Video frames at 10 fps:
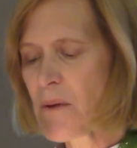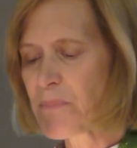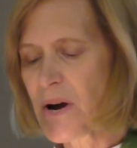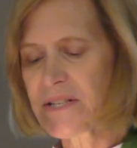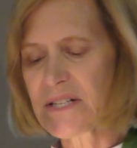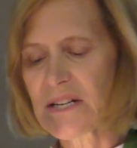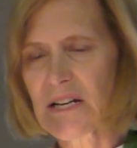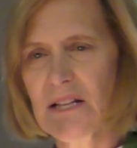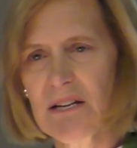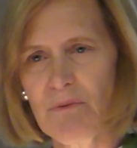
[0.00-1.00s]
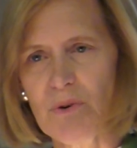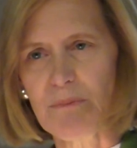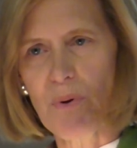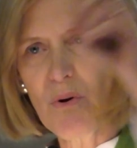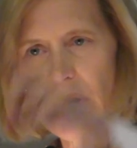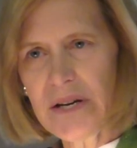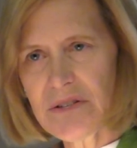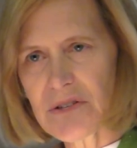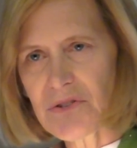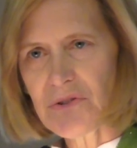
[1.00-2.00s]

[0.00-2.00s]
President Clinton would point